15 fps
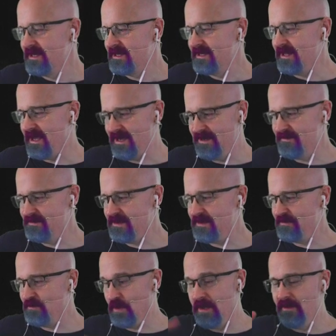Yeah,
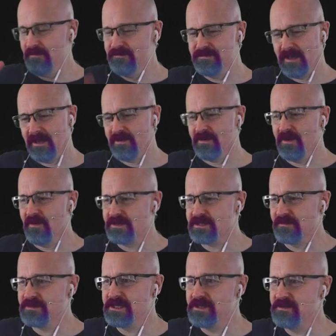well, I don't know. It's
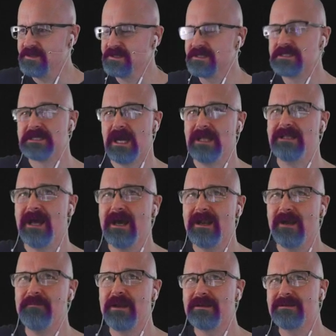up to you to decide that.
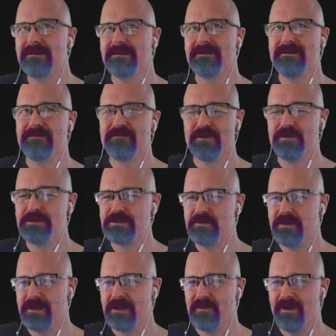I'm not going to influence you
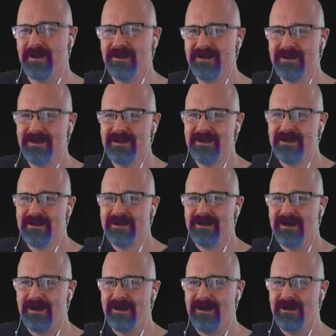in any way.
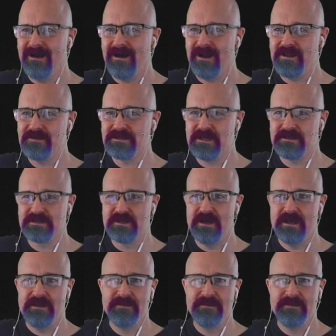Audio sounds good.